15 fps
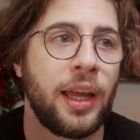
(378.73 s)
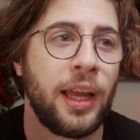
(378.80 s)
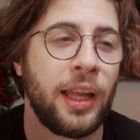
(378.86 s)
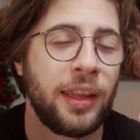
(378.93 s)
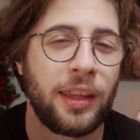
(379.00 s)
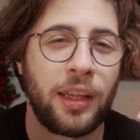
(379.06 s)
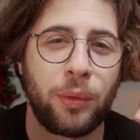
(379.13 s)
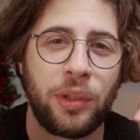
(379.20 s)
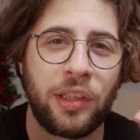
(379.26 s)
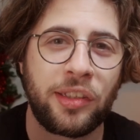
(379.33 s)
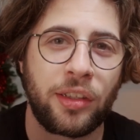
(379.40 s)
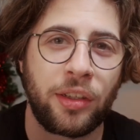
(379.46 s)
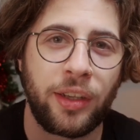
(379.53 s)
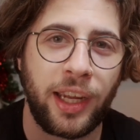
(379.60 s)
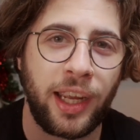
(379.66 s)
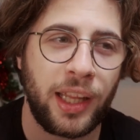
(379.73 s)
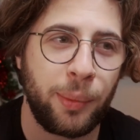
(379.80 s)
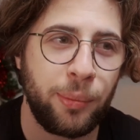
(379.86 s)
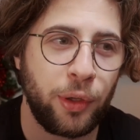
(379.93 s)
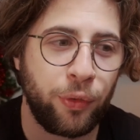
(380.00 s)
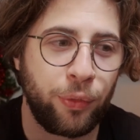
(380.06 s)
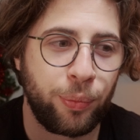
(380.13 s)
And there is an
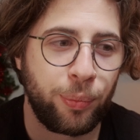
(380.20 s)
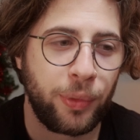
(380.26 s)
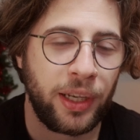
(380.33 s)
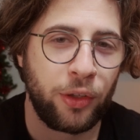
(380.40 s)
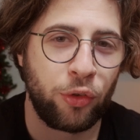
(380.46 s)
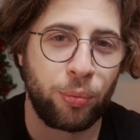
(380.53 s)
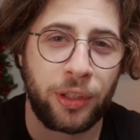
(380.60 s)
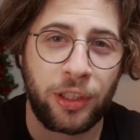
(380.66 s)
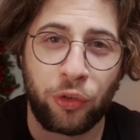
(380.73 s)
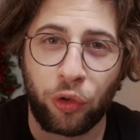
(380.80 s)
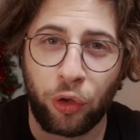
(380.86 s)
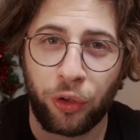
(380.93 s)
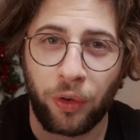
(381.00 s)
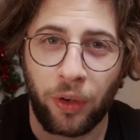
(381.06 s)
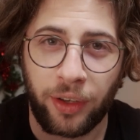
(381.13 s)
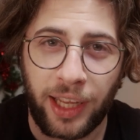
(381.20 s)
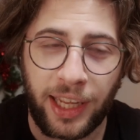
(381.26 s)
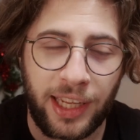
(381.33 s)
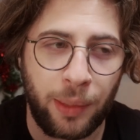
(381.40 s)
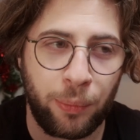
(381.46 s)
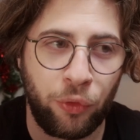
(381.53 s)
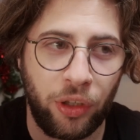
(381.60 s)
Academy of Management journal, an
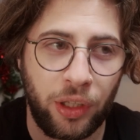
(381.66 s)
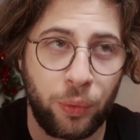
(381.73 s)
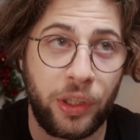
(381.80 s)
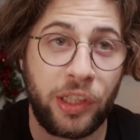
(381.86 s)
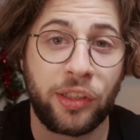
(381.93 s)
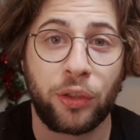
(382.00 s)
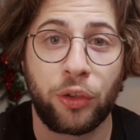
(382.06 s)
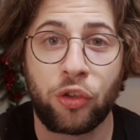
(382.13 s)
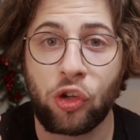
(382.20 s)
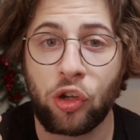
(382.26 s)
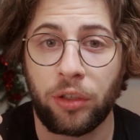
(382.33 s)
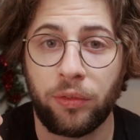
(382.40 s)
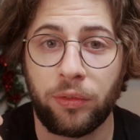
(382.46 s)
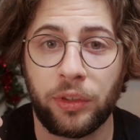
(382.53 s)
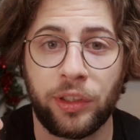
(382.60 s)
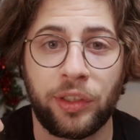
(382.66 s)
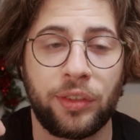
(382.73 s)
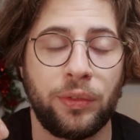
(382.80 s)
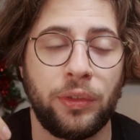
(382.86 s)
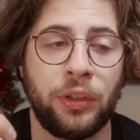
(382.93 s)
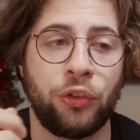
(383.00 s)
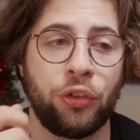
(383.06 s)
AMJ research canvas,
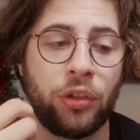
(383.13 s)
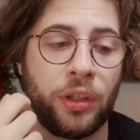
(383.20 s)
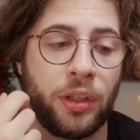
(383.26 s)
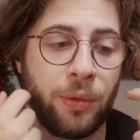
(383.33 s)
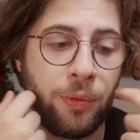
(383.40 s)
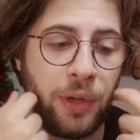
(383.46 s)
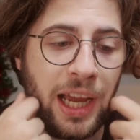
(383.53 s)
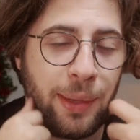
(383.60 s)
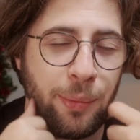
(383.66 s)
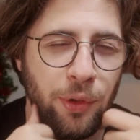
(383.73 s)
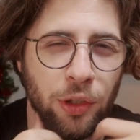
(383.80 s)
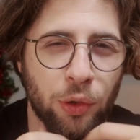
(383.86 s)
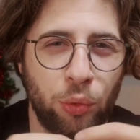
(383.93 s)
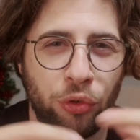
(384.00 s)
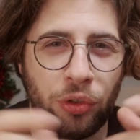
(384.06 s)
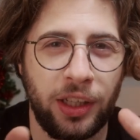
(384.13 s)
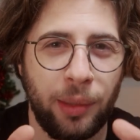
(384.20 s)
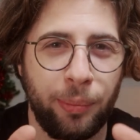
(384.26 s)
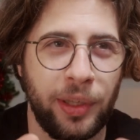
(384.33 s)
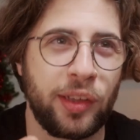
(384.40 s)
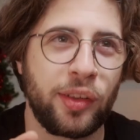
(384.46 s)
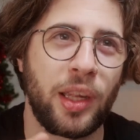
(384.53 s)
which I'm usually
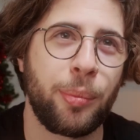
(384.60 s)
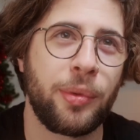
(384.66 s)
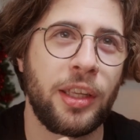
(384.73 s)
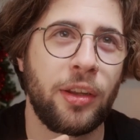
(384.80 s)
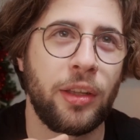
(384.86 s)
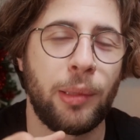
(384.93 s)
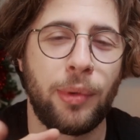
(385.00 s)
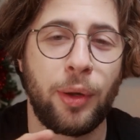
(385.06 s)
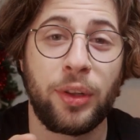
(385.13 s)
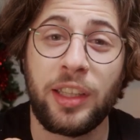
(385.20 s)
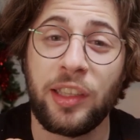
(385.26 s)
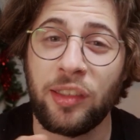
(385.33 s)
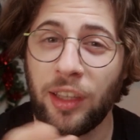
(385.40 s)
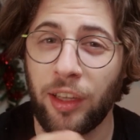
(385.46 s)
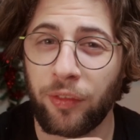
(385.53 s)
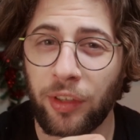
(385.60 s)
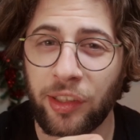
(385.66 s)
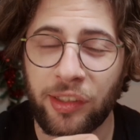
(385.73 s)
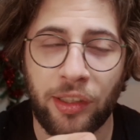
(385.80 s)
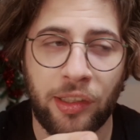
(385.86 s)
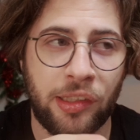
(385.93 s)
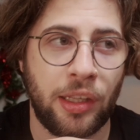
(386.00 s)
a bit skeptical about these
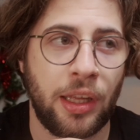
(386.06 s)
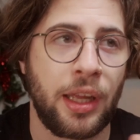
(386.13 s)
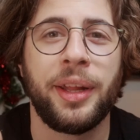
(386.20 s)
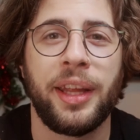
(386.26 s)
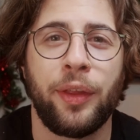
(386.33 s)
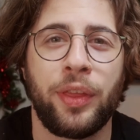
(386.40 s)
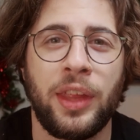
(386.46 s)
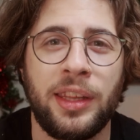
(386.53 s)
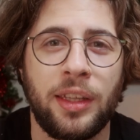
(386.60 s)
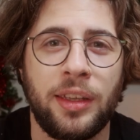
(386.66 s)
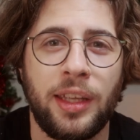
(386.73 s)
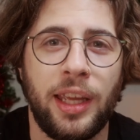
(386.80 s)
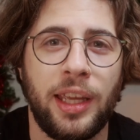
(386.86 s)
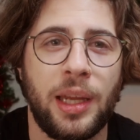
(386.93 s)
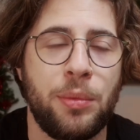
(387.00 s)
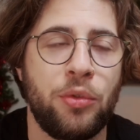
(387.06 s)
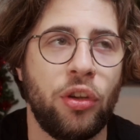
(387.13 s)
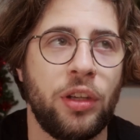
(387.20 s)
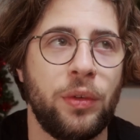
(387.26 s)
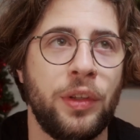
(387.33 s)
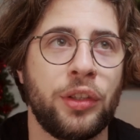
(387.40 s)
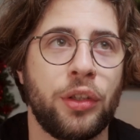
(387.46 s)
canvases, but I think that the
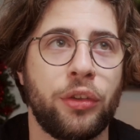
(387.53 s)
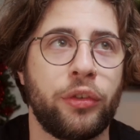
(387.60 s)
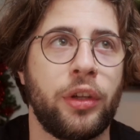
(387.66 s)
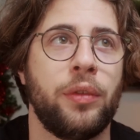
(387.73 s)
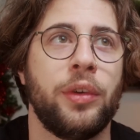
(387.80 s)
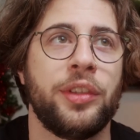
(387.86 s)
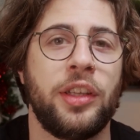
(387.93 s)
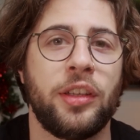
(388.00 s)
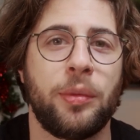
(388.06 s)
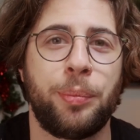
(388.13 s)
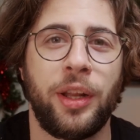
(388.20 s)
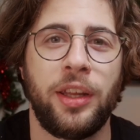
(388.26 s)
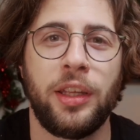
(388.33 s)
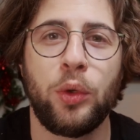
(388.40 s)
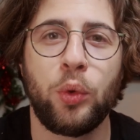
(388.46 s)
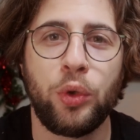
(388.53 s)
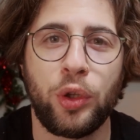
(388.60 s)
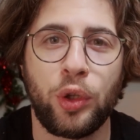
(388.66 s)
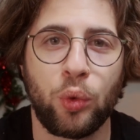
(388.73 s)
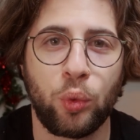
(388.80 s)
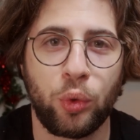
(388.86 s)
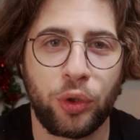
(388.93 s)
AMJ research canvas is a pretty
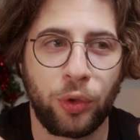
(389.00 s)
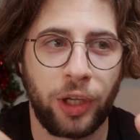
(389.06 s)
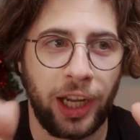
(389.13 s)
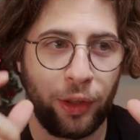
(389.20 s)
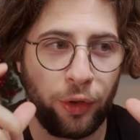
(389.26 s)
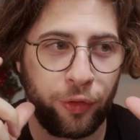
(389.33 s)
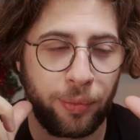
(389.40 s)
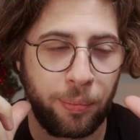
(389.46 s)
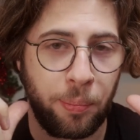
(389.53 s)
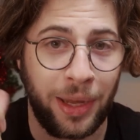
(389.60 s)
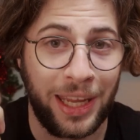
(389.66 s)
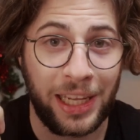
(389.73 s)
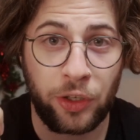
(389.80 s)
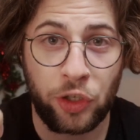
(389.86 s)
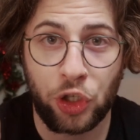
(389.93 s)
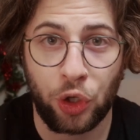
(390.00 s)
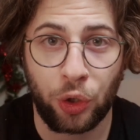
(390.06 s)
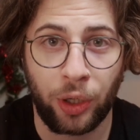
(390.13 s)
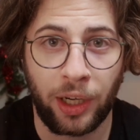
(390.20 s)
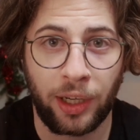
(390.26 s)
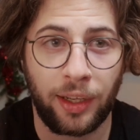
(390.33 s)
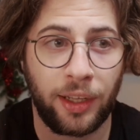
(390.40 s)
good tool to kind of make
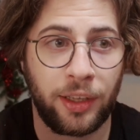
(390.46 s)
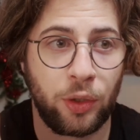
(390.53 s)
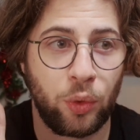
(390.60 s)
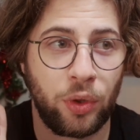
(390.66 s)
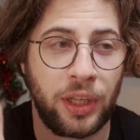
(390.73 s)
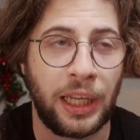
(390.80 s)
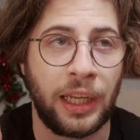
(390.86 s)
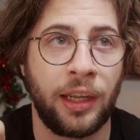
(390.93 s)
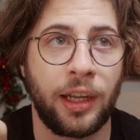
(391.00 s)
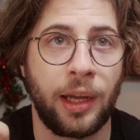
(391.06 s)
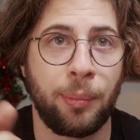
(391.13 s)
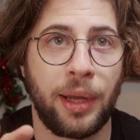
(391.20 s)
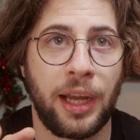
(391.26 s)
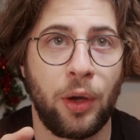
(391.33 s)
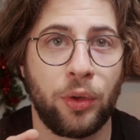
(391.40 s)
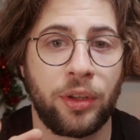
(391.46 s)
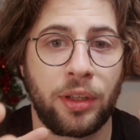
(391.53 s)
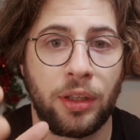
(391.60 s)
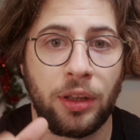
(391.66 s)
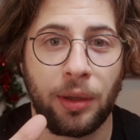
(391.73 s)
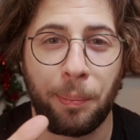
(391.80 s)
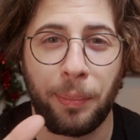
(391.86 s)
sure that you think about
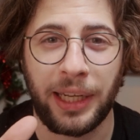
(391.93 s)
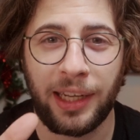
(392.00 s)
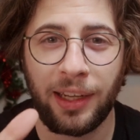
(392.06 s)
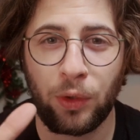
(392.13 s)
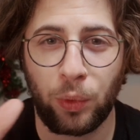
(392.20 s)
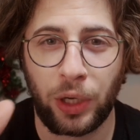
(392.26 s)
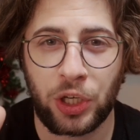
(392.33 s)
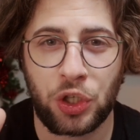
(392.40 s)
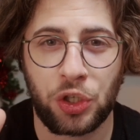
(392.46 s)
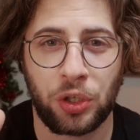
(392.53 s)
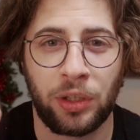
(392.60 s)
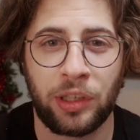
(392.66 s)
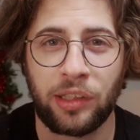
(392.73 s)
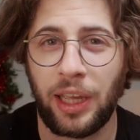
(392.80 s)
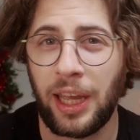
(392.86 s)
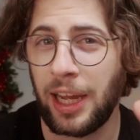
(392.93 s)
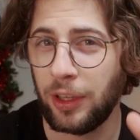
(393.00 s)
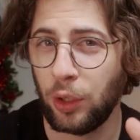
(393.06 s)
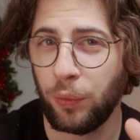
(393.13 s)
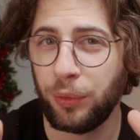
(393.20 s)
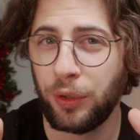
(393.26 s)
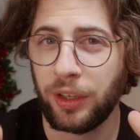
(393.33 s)
the big questions
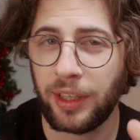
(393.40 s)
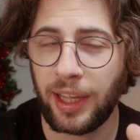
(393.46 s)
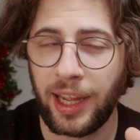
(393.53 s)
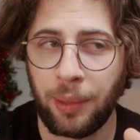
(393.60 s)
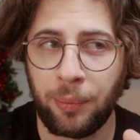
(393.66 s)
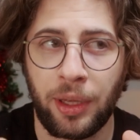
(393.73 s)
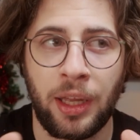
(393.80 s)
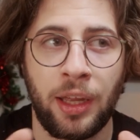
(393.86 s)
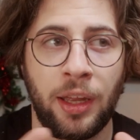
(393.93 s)
ahead of the time